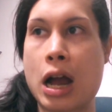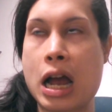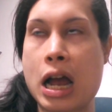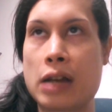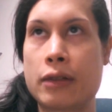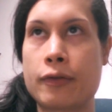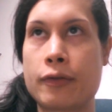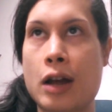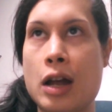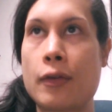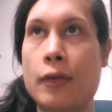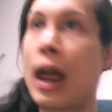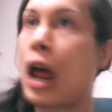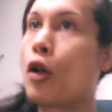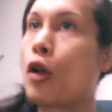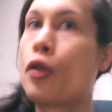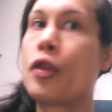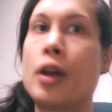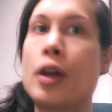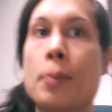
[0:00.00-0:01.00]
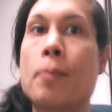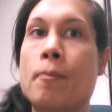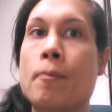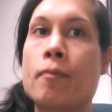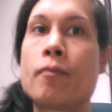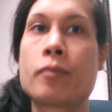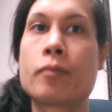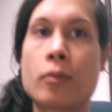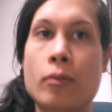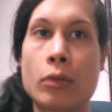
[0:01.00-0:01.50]
I've held them,
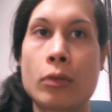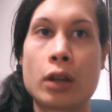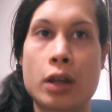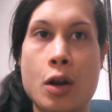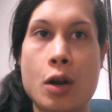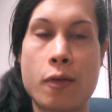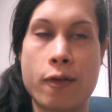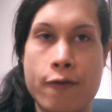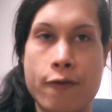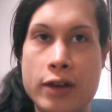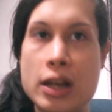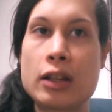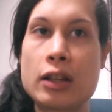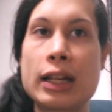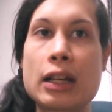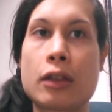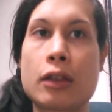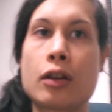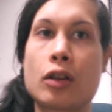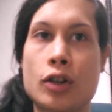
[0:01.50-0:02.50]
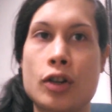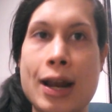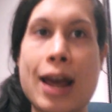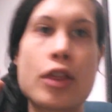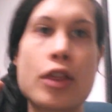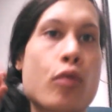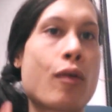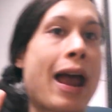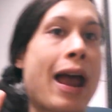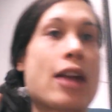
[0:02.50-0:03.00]
feeling their
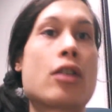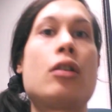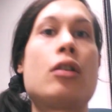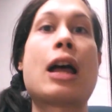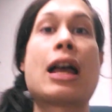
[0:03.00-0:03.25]
death rattle